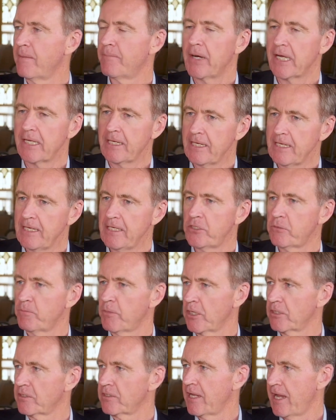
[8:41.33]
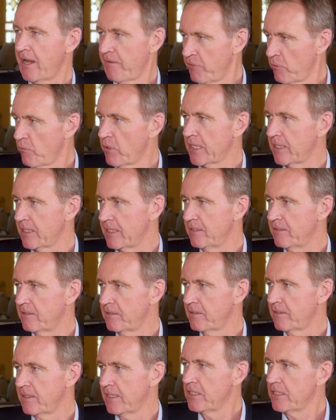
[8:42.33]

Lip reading: but each person, everyone leads.